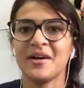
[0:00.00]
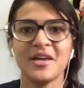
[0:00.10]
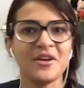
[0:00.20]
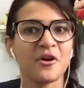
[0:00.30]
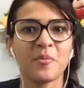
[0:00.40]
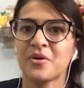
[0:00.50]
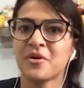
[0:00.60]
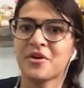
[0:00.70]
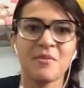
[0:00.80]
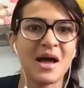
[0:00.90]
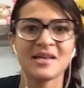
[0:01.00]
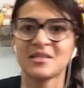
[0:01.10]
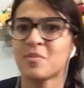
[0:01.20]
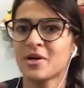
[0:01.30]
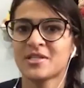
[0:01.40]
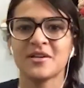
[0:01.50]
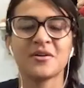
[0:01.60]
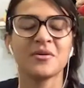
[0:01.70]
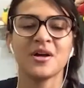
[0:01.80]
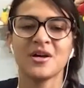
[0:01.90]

Europe, US, Brazil.